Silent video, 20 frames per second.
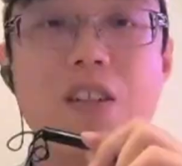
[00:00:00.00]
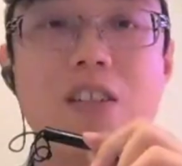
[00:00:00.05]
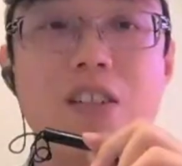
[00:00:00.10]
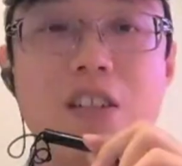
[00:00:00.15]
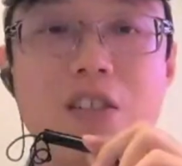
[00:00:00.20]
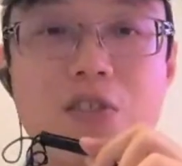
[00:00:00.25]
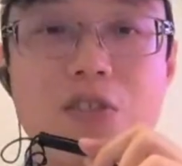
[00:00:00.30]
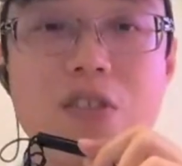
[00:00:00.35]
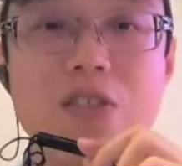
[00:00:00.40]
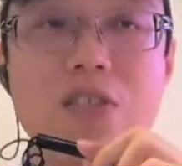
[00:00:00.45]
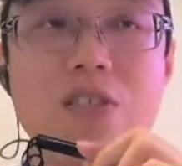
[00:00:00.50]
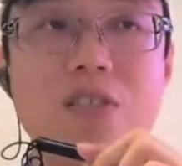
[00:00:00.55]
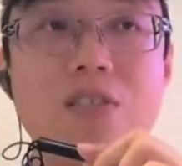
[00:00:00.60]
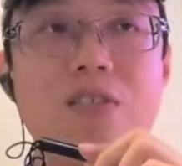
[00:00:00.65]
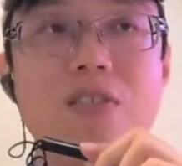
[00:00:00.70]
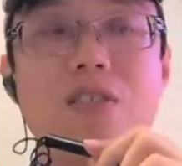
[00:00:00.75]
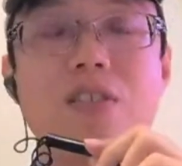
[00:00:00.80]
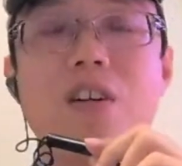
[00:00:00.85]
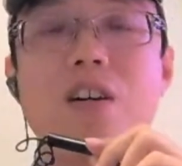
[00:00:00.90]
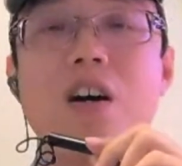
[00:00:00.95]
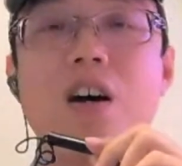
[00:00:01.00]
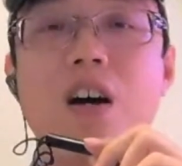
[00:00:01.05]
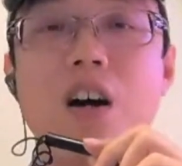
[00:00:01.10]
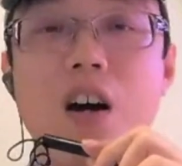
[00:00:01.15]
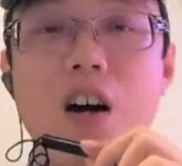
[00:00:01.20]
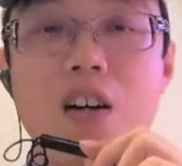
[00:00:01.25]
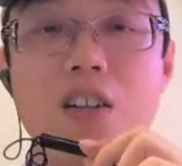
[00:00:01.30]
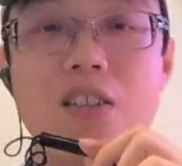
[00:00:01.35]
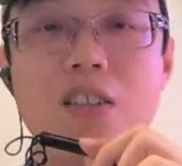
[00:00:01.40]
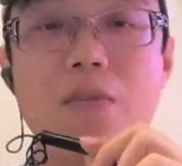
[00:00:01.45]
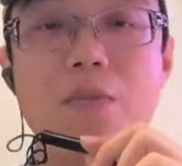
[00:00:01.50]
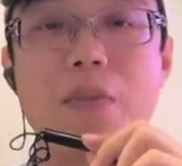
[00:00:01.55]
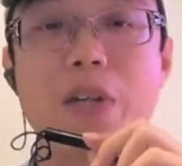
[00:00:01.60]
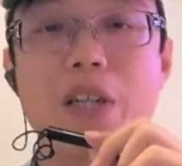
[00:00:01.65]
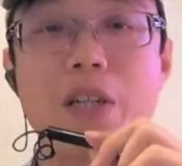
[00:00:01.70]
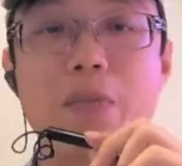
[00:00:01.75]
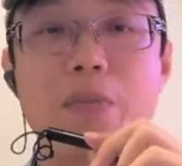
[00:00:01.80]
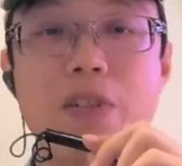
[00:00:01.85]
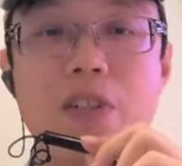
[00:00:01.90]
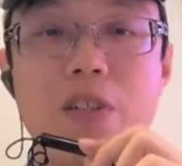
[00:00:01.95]
yeah, not just on the
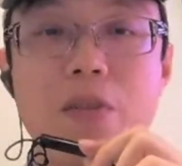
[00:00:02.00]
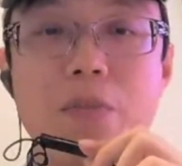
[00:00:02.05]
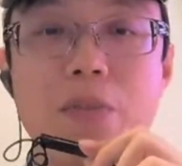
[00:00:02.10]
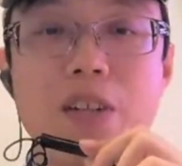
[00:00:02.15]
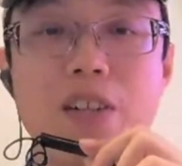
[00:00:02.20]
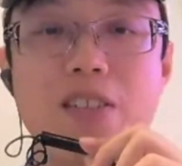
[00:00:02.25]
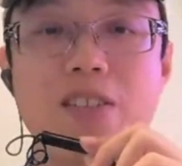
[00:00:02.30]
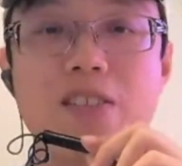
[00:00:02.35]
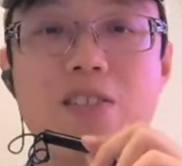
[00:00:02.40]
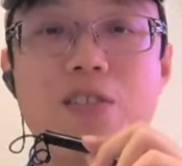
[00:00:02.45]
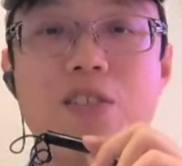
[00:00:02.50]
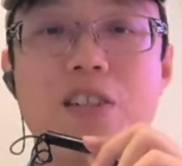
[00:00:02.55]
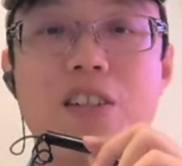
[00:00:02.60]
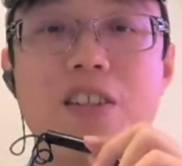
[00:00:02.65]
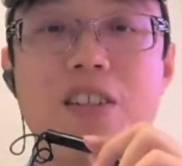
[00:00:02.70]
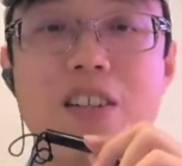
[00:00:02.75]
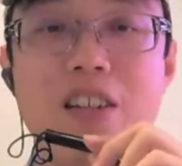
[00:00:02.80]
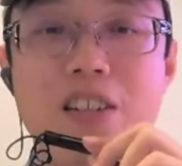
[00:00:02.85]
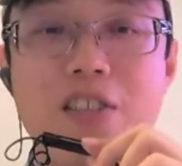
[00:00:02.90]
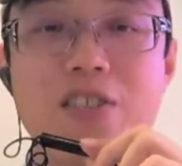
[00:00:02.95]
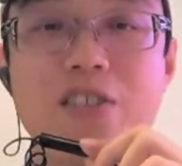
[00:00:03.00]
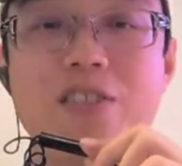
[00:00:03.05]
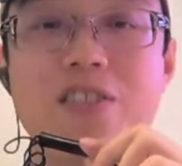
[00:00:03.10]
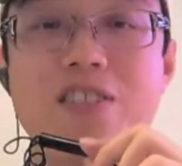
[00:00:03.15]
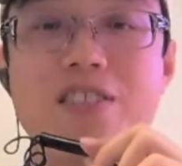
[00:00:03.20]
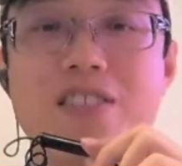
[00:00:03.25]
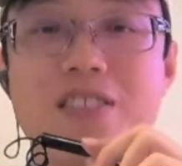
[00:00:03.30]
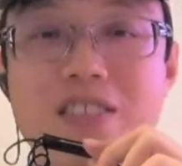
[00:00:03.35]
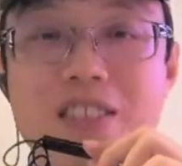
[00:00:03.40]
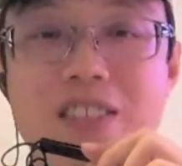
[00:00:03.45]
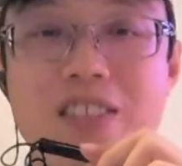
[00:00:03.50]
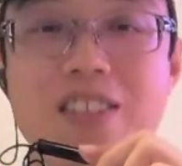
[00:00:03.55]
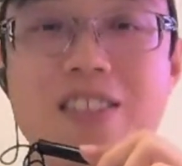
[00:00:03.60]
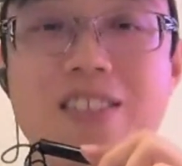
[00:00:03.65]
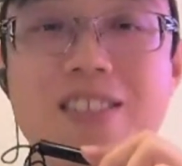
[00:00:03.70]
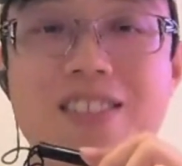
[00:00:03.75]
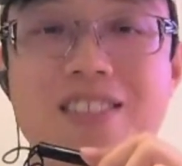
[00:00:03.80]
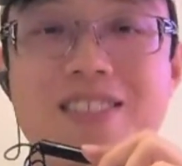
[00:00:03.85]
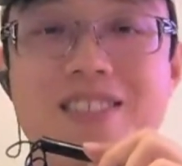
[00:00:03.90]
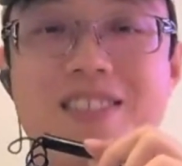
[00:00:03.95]
paper, but you can actually
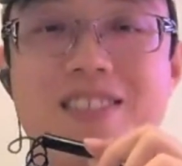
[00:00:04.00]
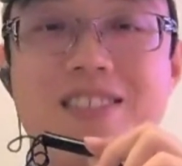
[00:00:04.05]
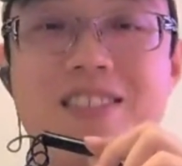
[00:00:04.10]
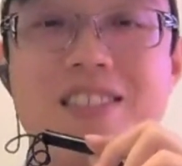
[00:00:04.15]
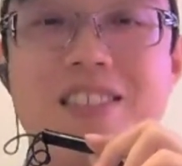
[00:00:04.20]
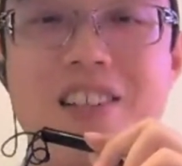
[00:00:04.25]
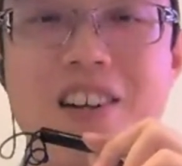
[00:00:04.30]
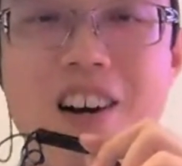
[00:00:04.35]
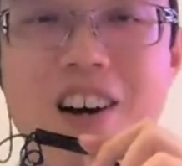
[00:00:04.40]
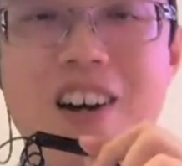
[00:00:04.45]
see the